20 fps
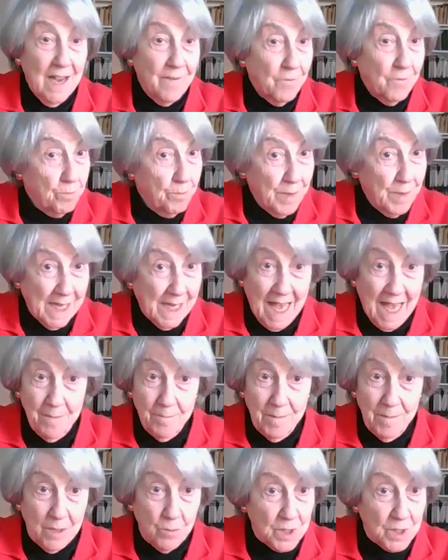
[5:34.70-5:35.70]

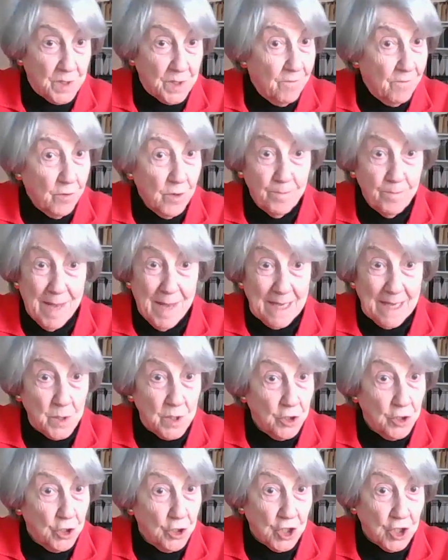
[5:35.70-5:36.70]
It was never a
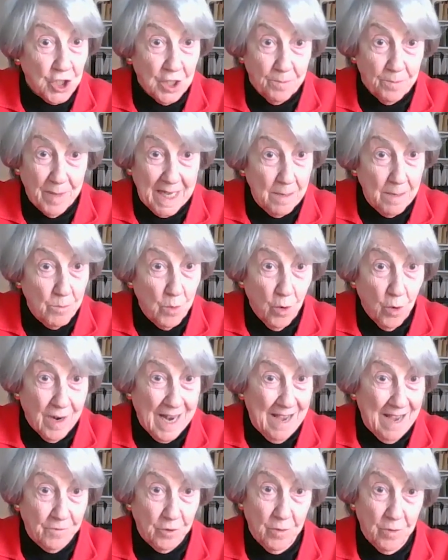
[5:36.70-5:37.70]
passenger ship
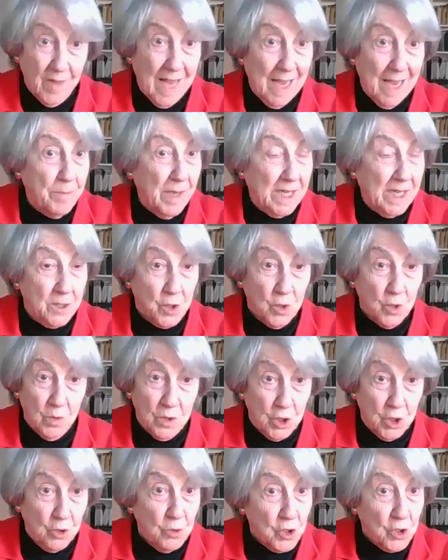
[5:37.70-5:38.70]
anymore after that because
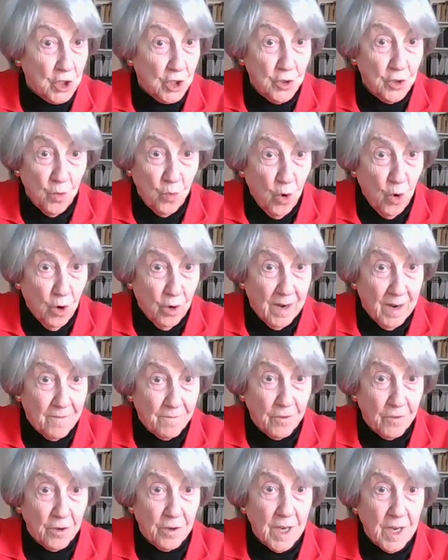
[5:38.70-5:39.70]
it was used in the war
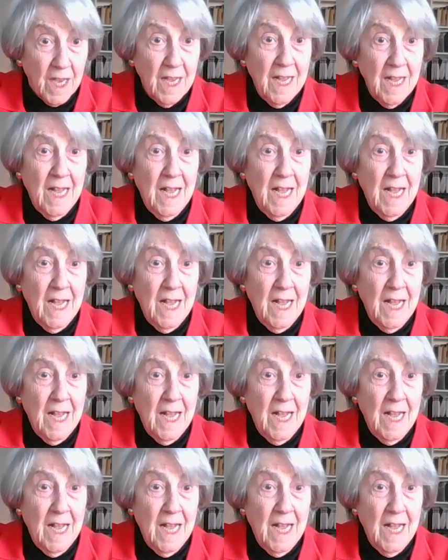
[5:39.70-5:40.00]
effort.